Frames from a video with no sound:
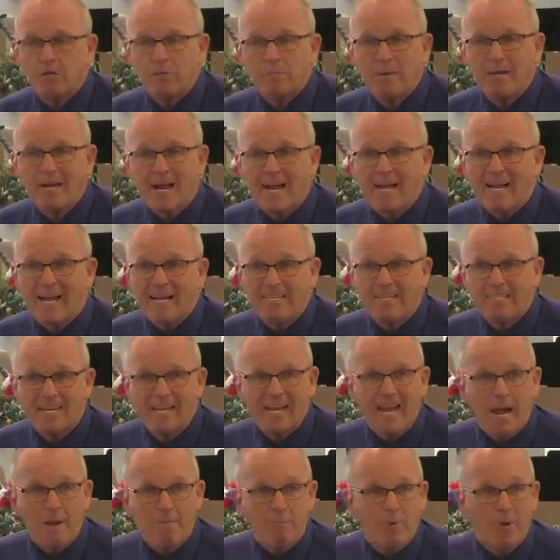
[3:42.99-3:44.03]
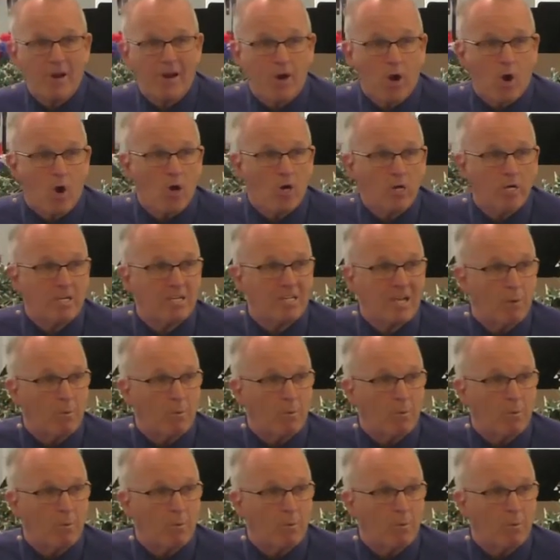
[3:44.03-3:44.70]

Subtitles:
man, I got to tell you, I pray hard because I